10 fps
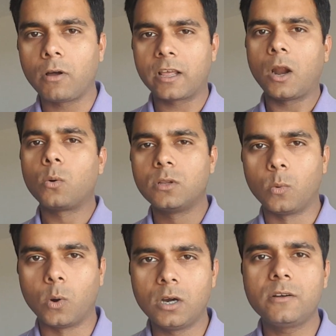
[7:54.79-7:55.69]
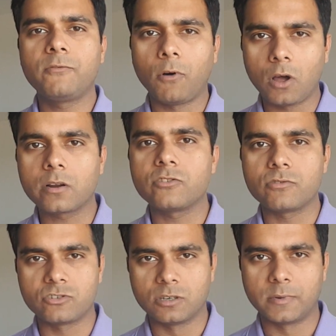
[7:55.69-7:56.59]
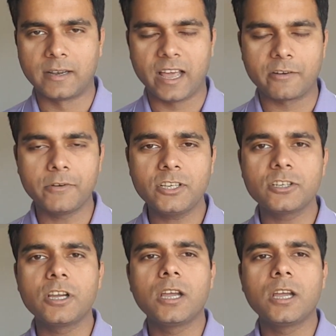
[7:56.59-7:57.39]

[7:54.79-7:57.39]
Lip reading: around the world for German language.